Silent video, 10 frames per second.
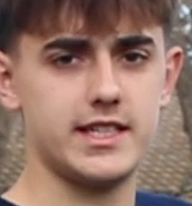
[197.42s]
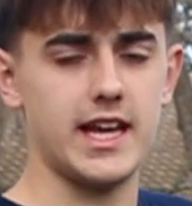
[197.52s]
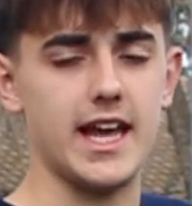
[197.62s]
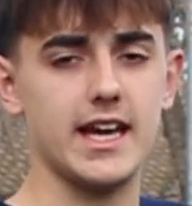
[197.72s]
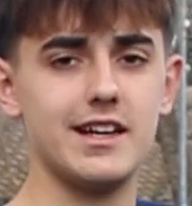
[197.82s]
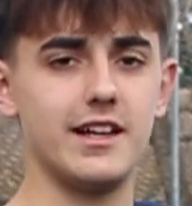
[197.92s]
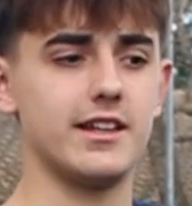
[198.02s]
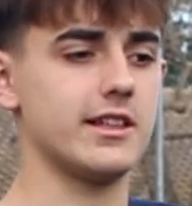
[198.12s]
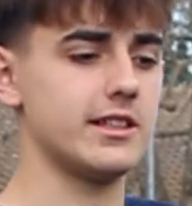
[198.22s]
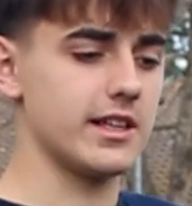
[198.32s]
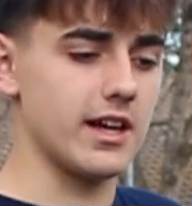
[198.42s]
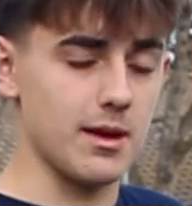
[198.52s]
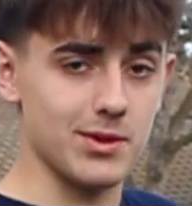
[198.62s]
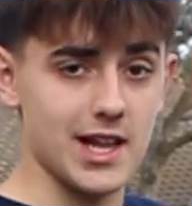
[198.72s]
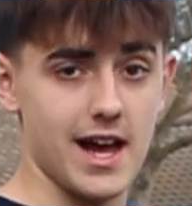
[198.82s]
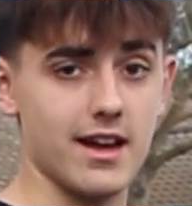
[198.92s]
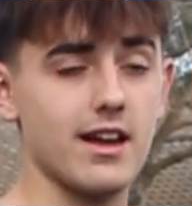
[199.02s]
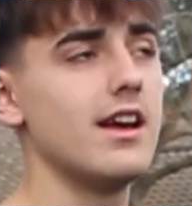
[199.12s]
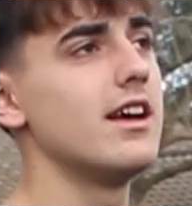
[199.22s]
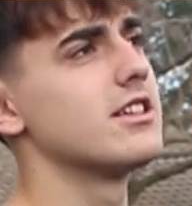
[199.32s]
tan, and then I think they got black.
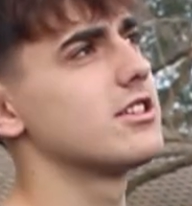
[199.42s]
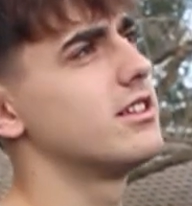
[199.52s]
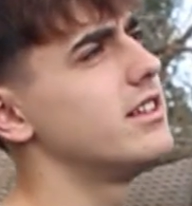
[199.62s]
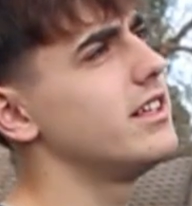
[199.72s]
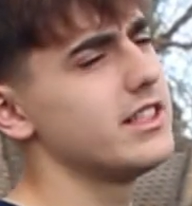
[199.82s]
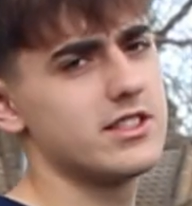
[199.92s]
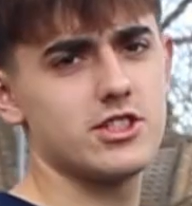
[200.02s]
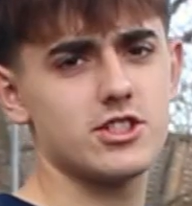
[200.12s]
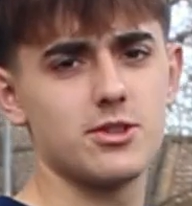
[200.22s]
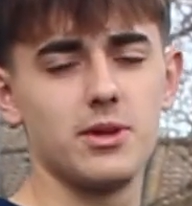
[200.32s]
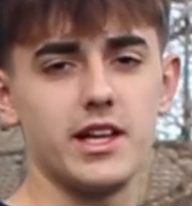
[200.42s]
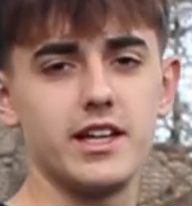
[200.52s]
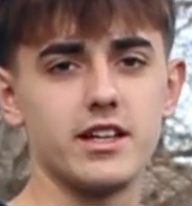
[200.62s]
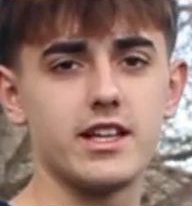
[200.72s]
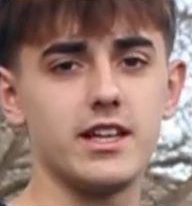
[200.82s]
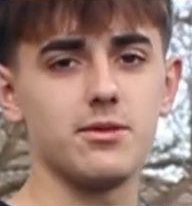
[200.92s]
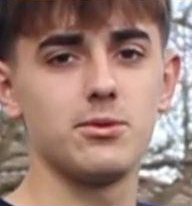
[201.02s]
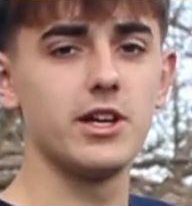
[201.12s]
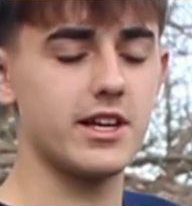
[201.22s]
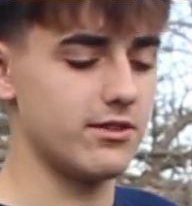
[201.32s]
So it's just a really good kit,
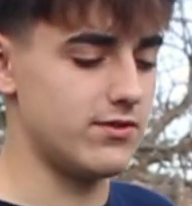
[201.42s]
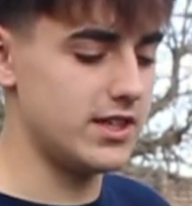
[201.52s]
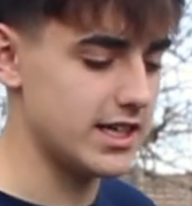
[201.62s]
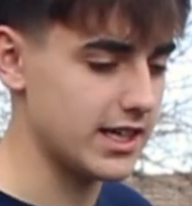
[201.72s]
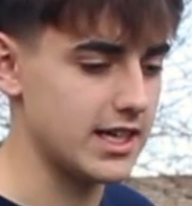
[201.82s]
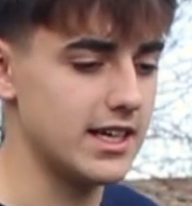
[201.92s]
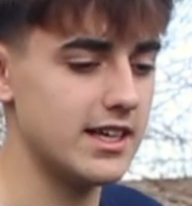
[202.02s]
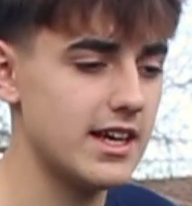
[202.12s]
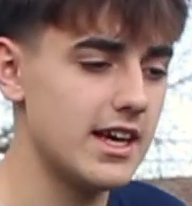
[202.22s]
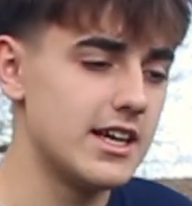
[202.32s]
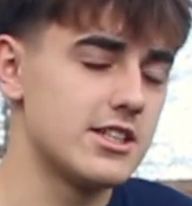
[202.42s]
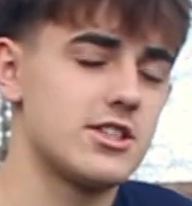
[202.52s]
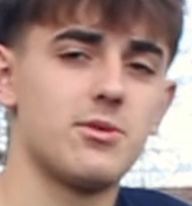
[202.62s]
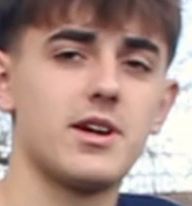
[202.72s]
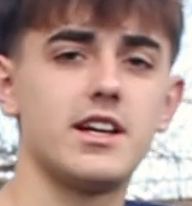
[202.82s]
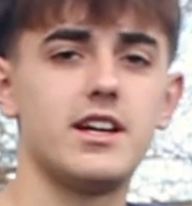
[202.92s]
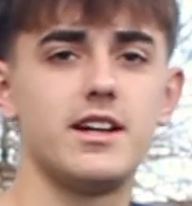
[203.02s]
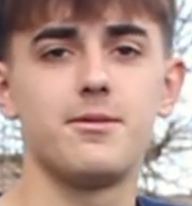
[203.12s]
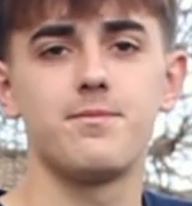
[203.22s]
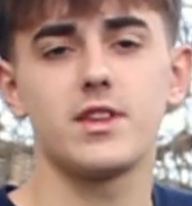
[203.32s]
really convenient kit. So we're
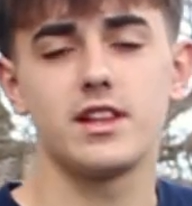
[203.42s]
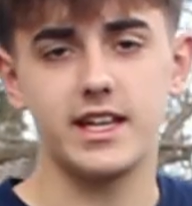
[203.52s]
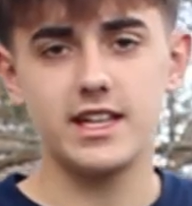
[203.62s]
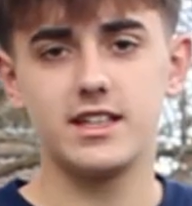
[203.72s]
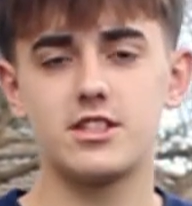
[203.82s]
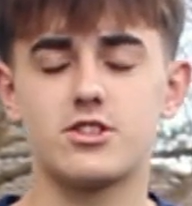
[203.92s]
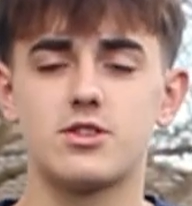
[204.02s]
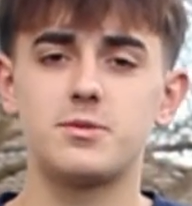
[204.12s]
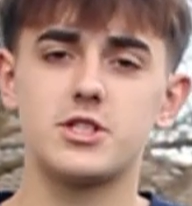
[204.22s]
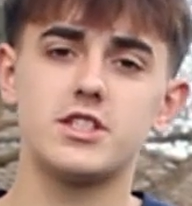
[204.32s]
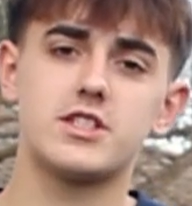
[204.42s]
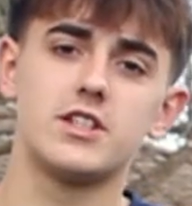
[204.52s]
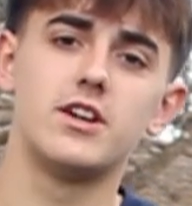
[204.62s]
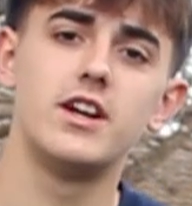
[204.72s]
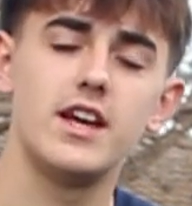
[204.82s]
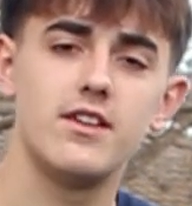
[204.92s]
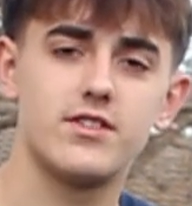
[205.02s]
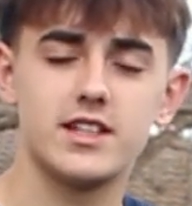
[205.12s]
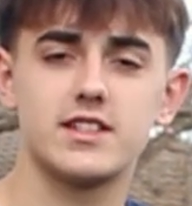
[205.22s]
gonna link it in the description. So if you guys